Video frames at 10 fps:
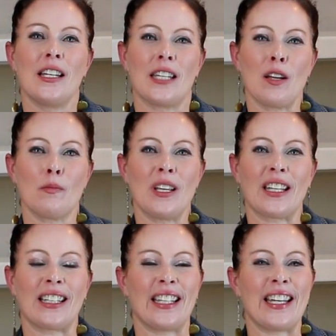Today I'm going to make
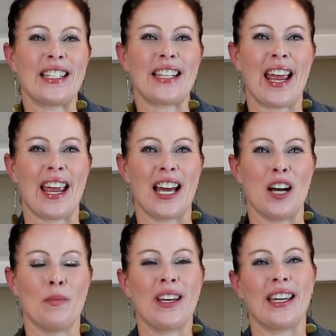a glazed
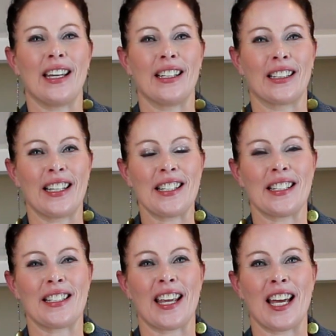ham, and the glaze
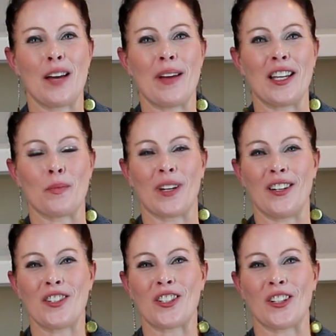in this ham has
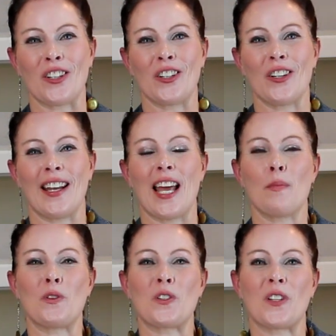brown sugar and
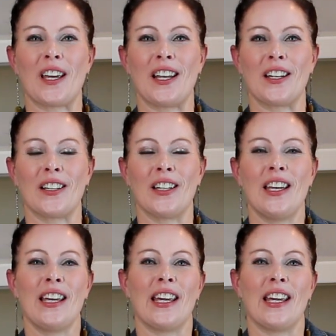apple cider,